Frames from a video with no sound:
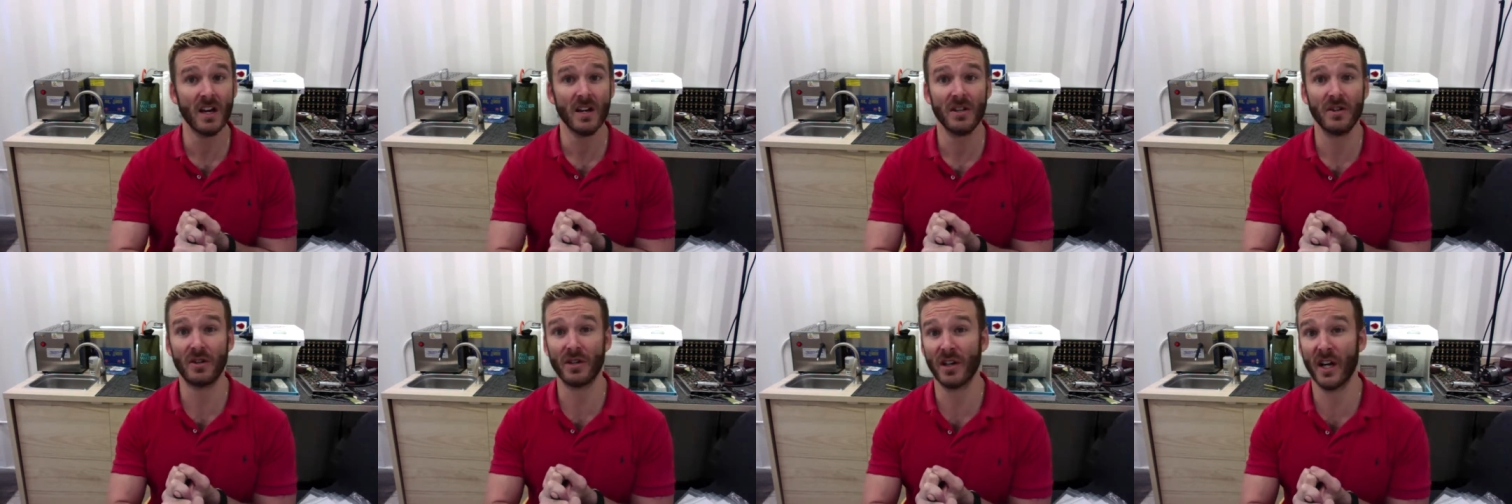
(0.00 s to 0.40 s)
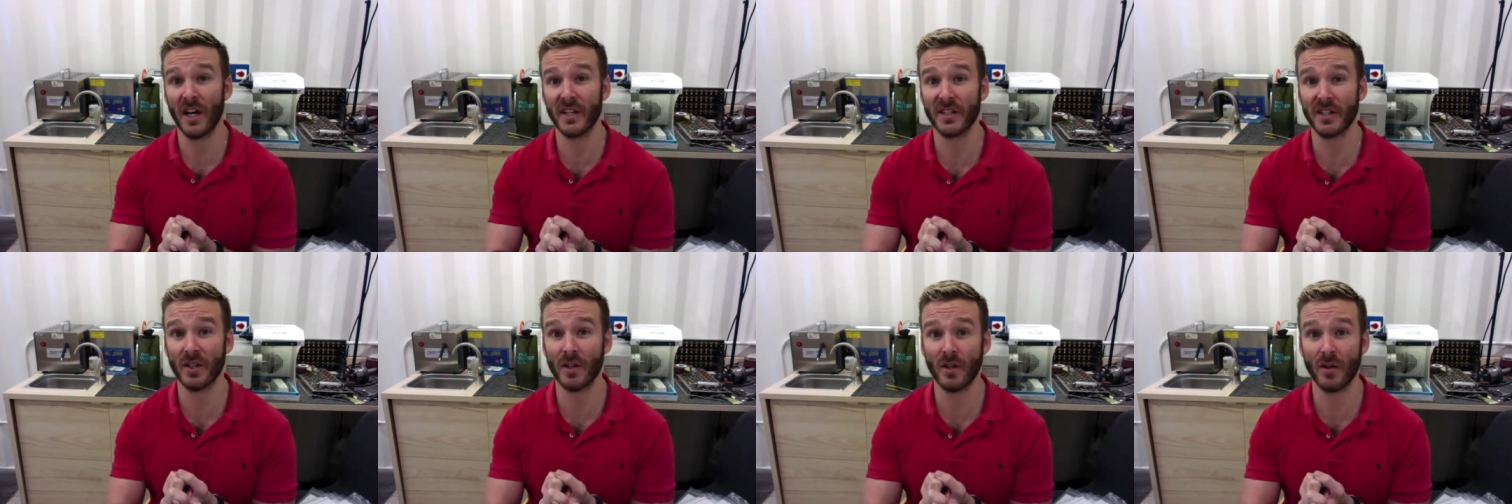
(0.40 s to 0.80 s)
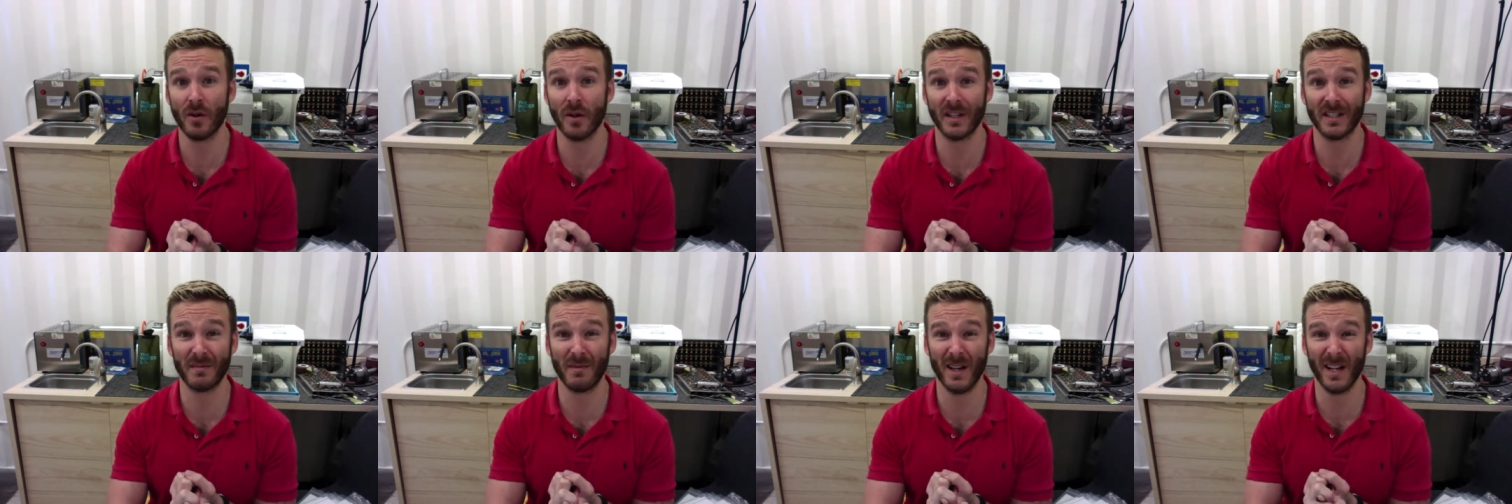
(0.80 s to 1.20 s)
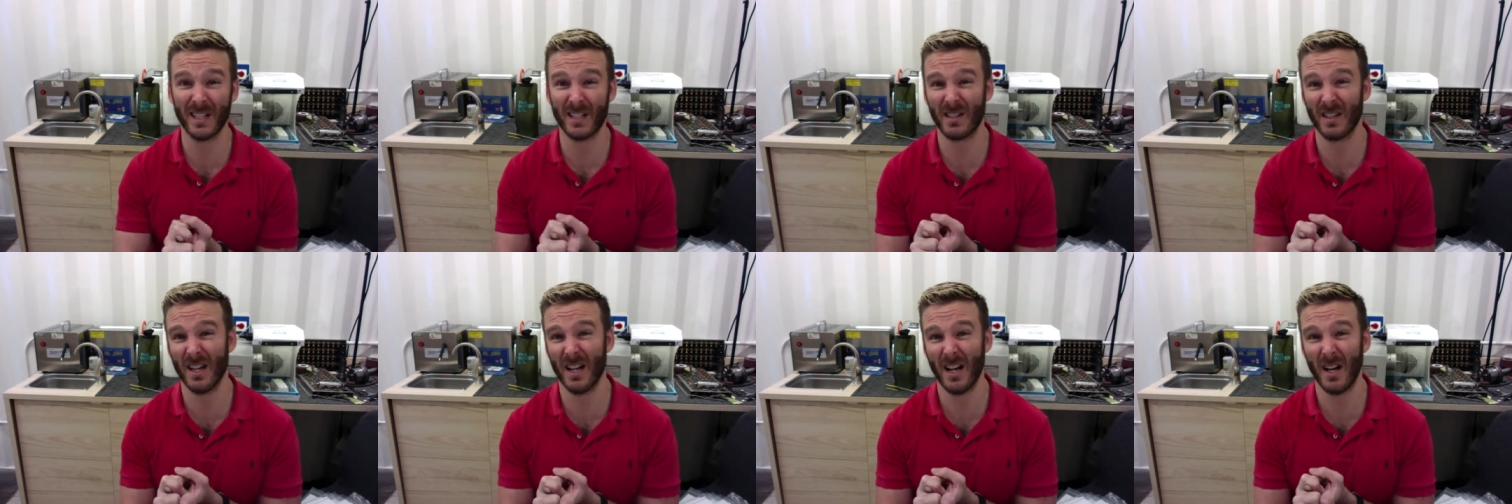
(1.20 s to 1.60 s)
You can also
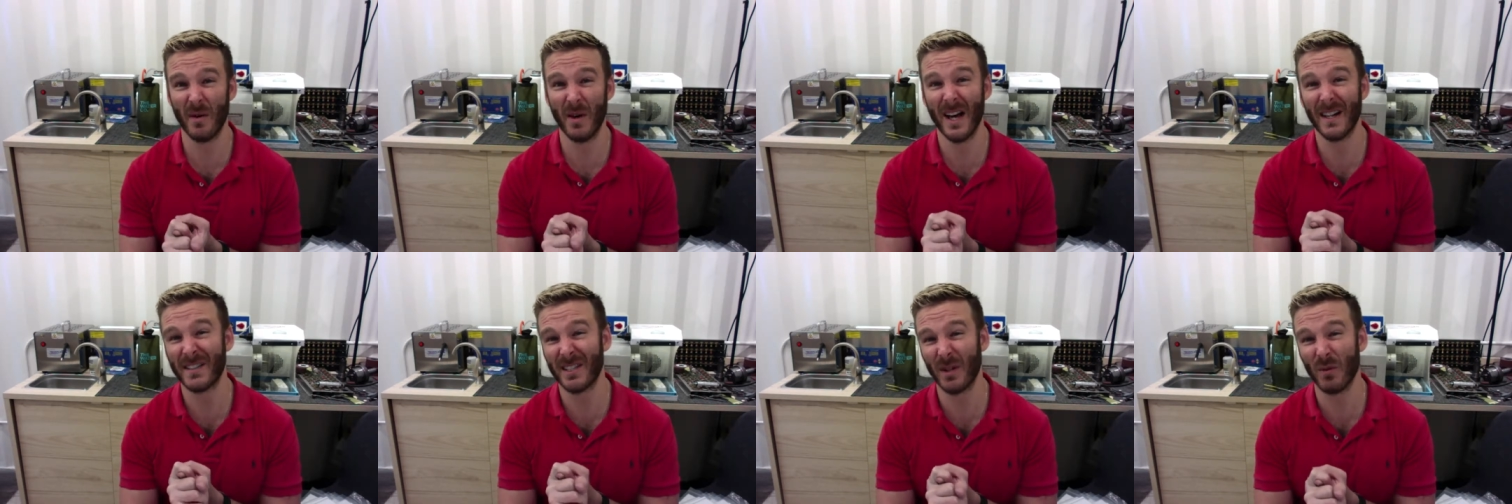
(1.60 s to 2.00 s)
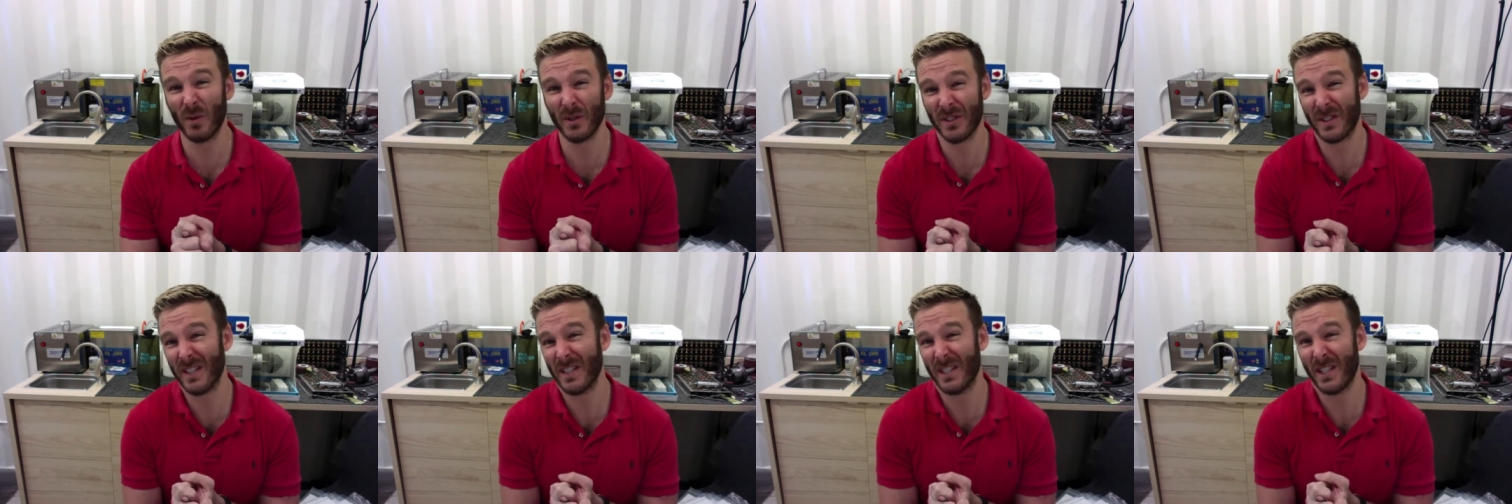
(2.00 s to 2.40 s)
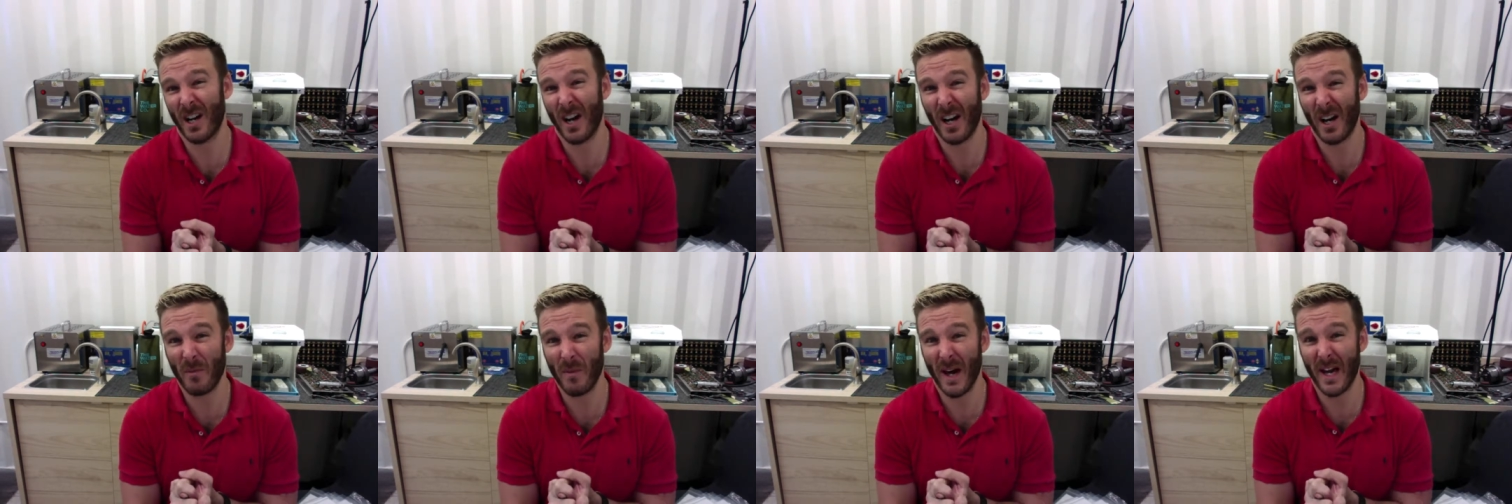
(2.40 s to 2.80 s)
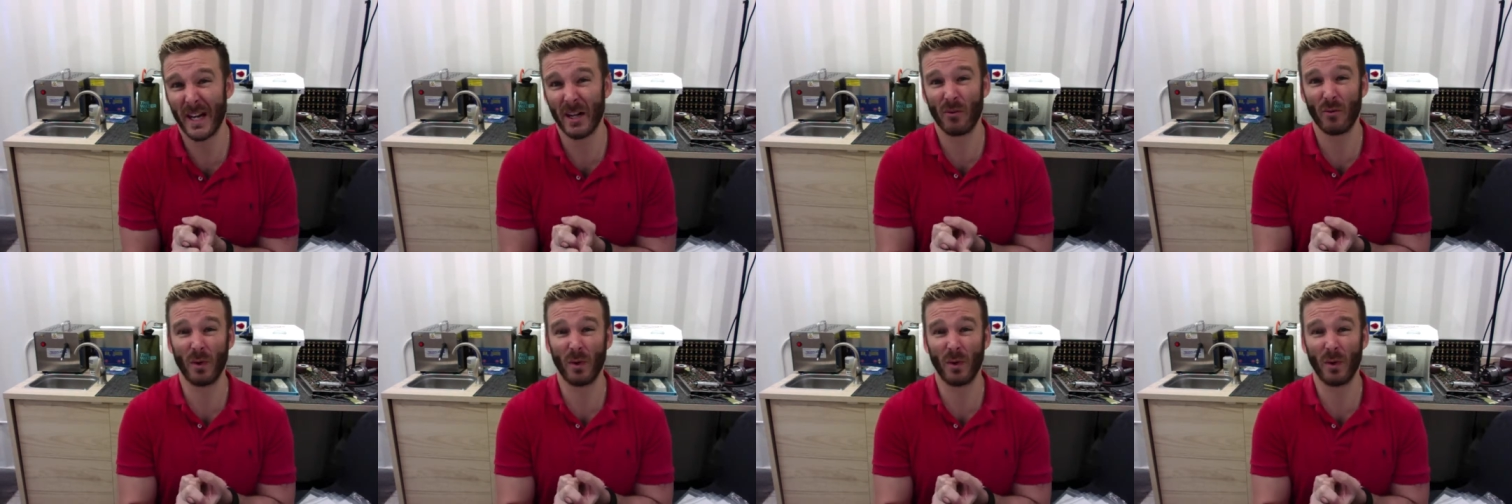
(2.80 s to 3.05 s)
expect Etsy will send an automatic